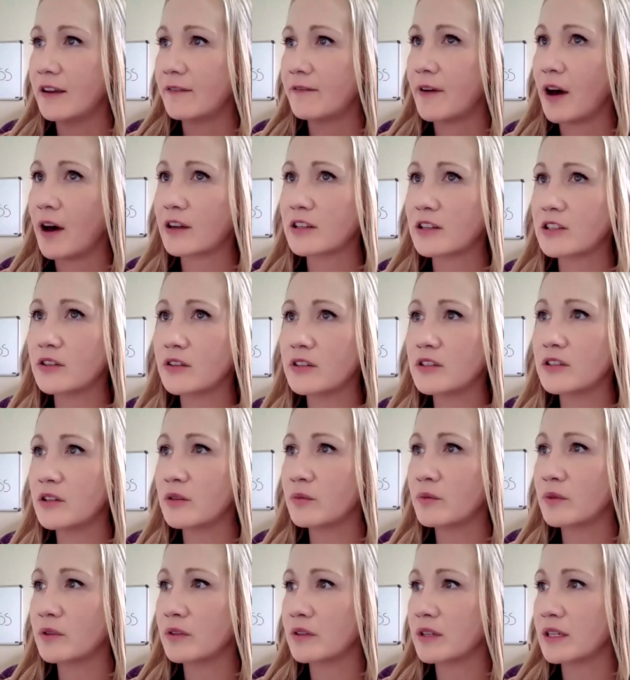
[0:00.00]
Voxer is a
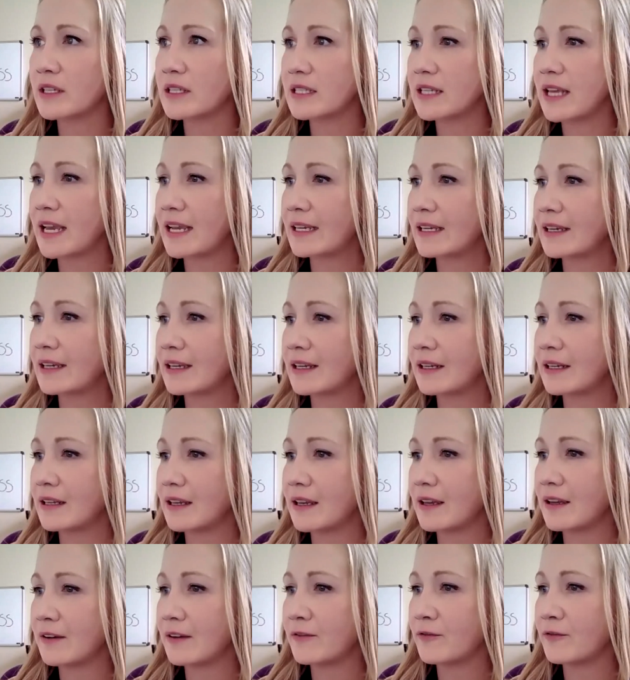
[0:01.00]
real, it's like an,
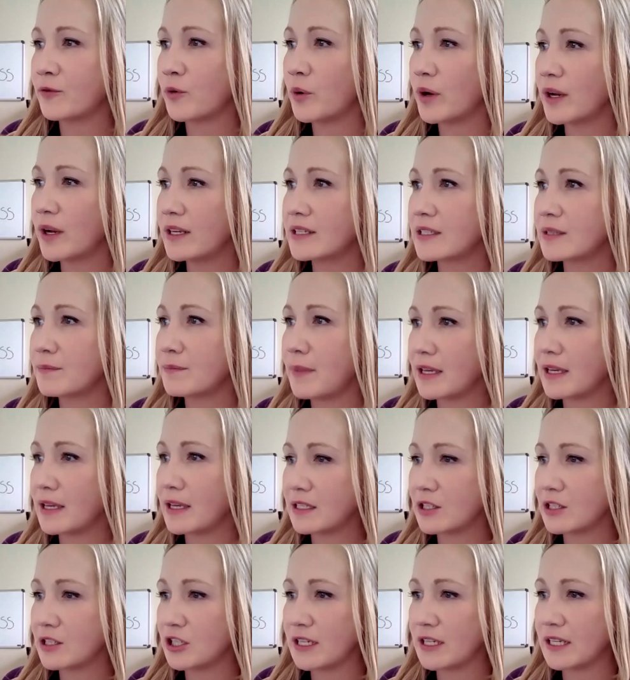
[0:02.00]
a voice
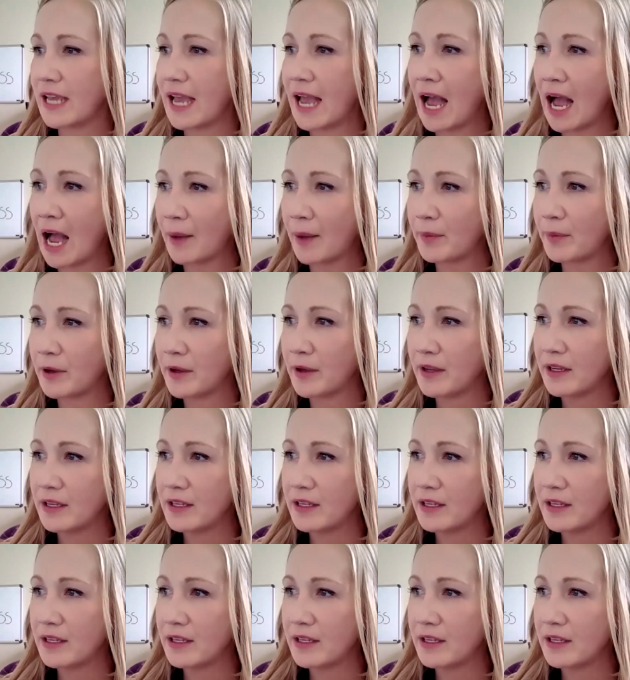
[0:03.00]
messaging app.